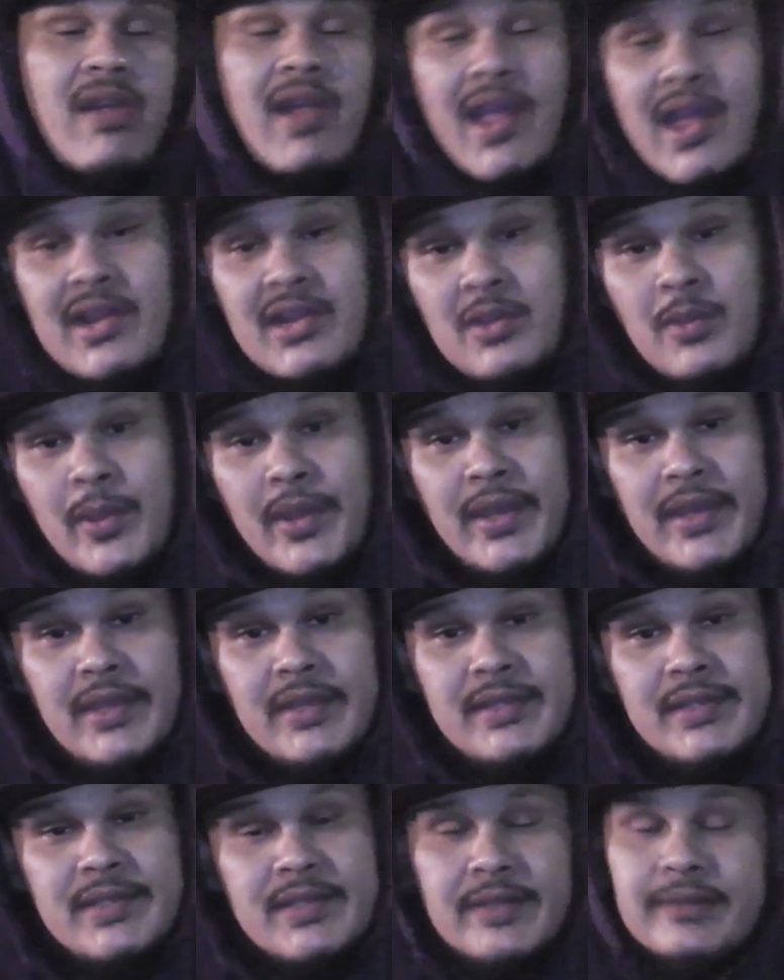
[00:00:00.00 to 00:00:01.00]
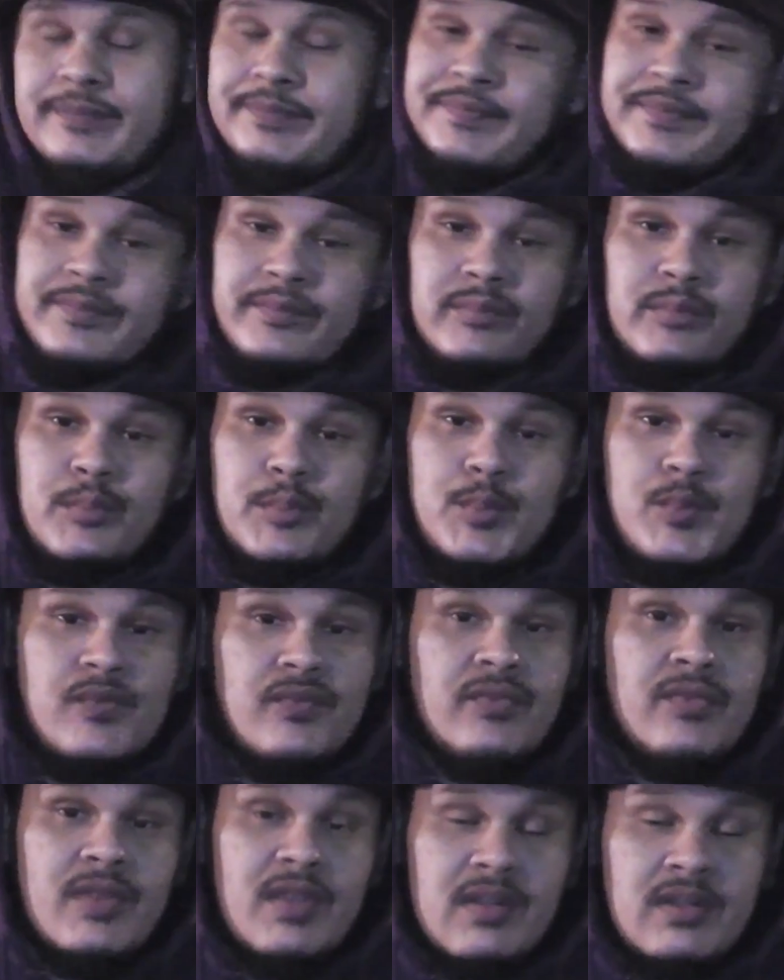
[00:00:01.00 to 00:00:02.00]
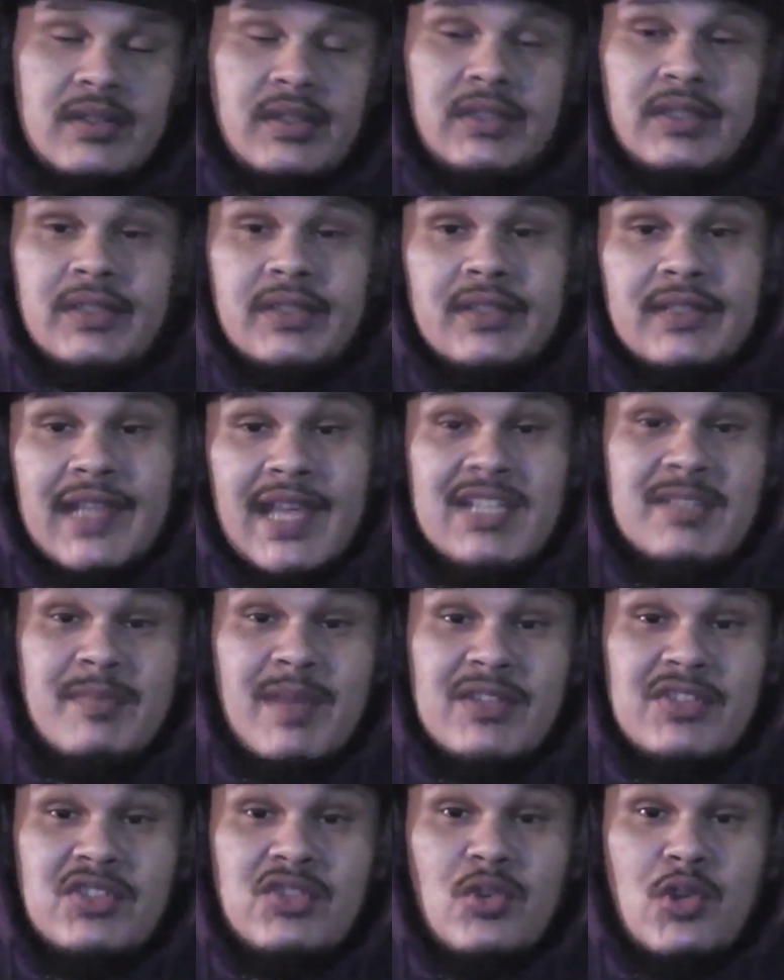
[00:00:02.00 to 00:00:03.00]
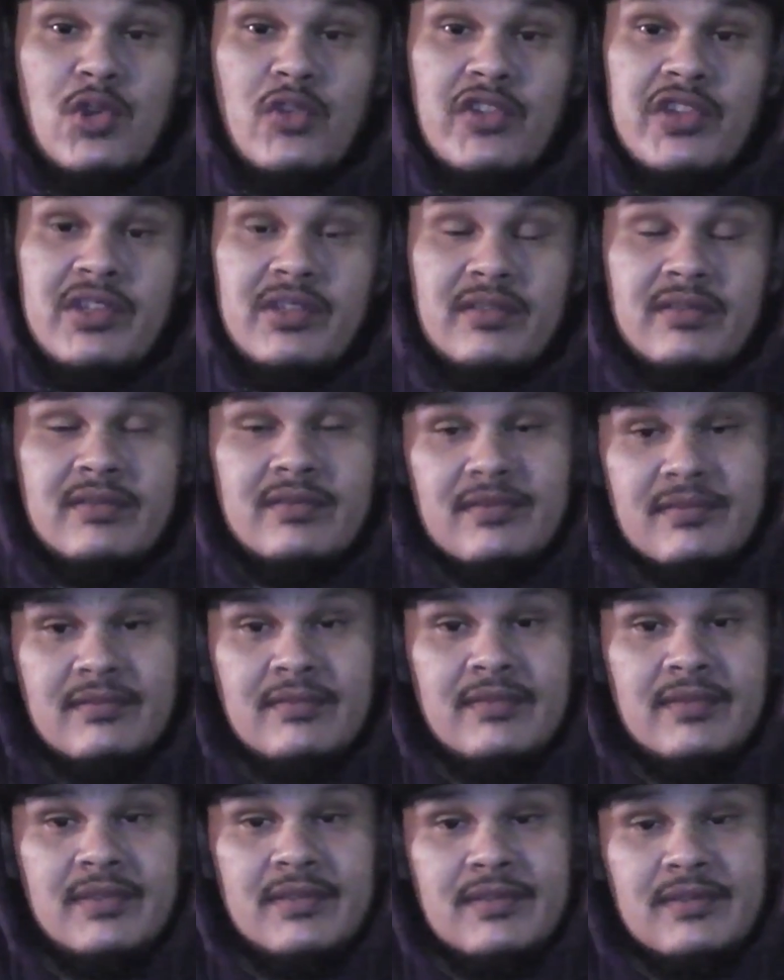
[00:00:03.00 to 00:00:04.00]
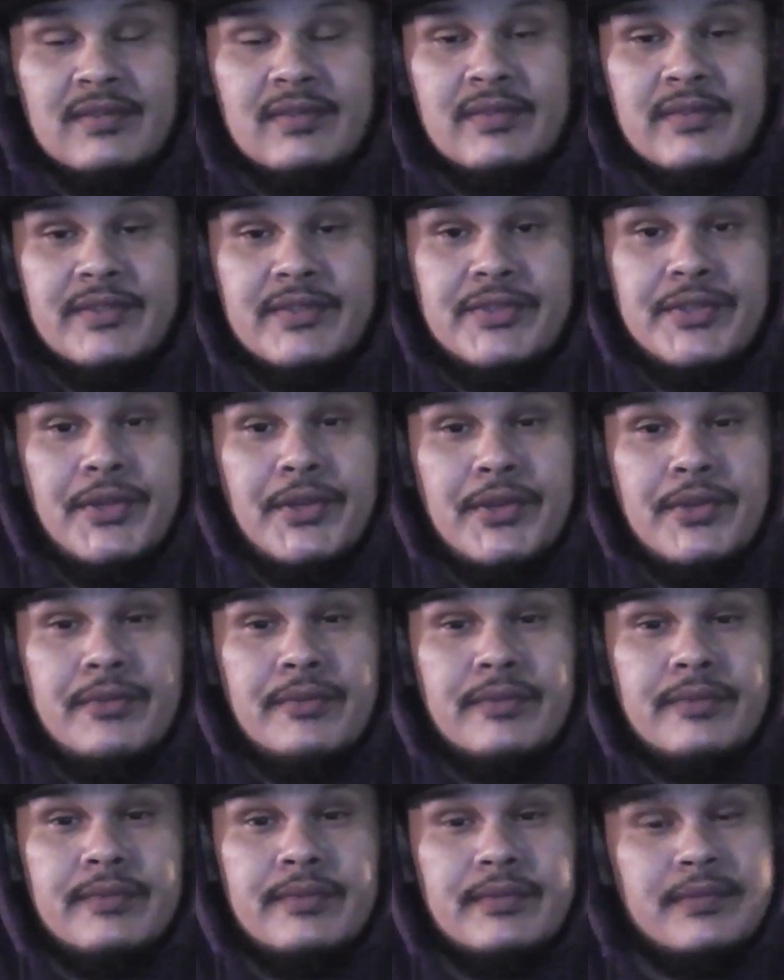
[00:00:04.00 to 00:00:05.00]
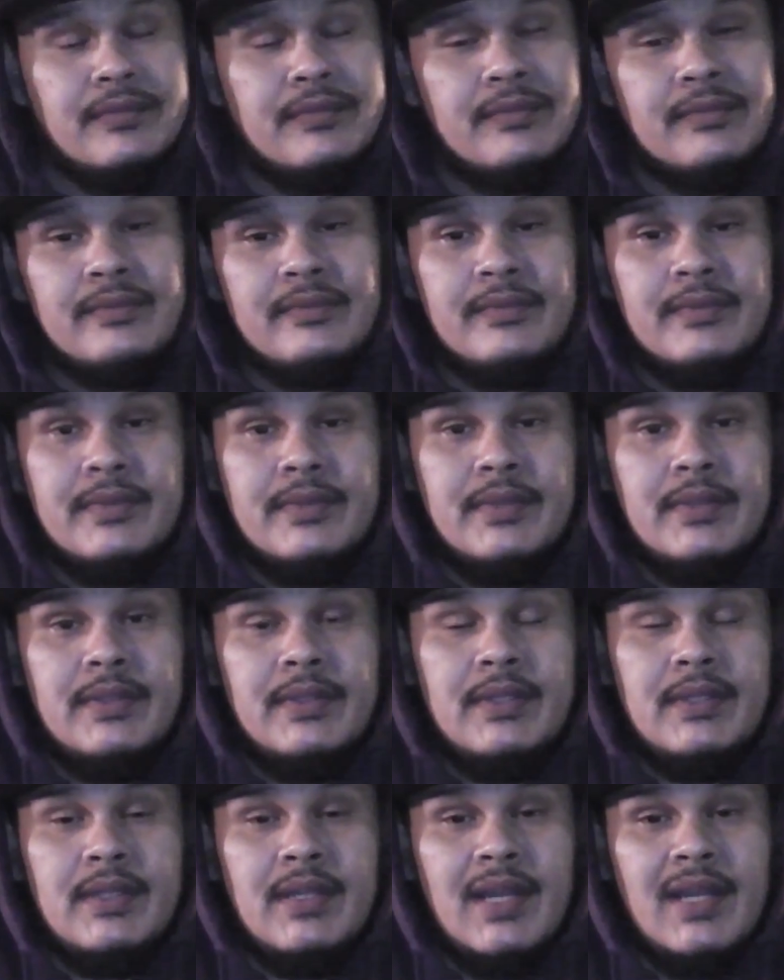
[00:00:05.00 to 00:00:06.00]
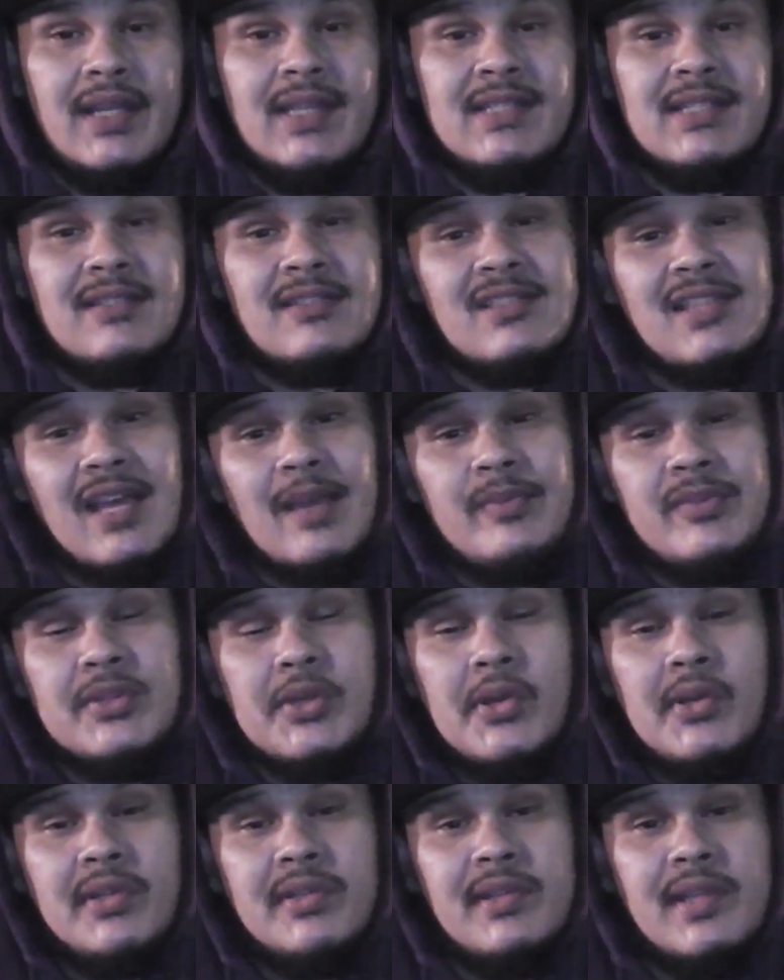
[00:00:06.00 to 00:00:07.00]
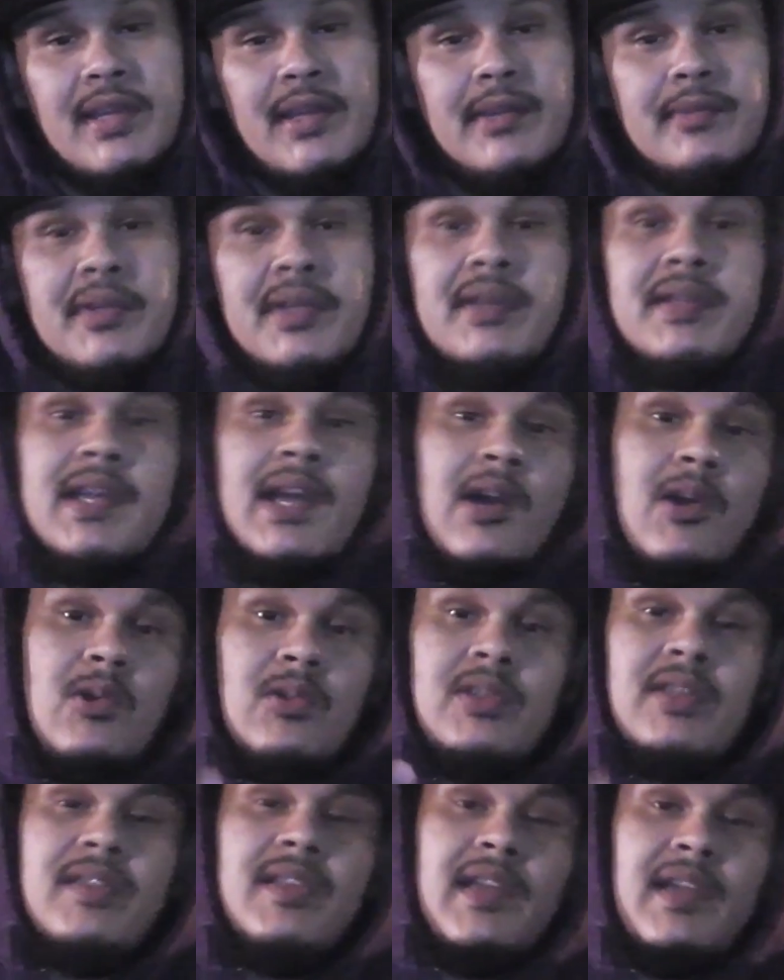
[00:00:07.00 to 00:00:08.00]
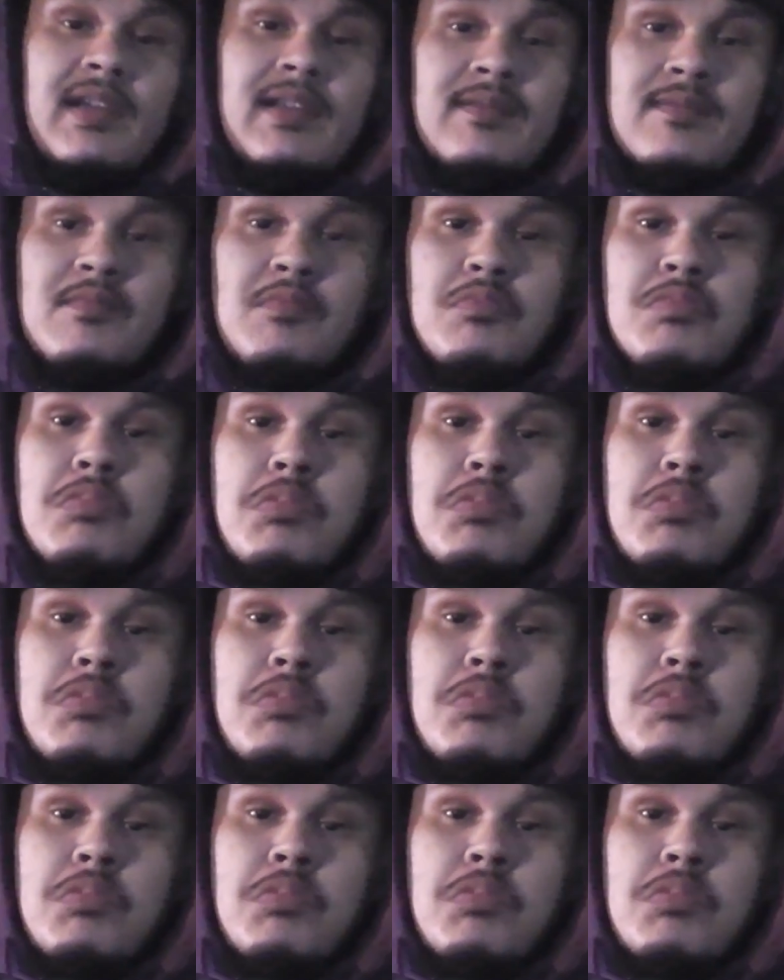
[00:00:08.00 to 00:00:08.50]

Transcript: Anyways, that's my story. So I guess I'll stop talking now, man. Y'all hold it down.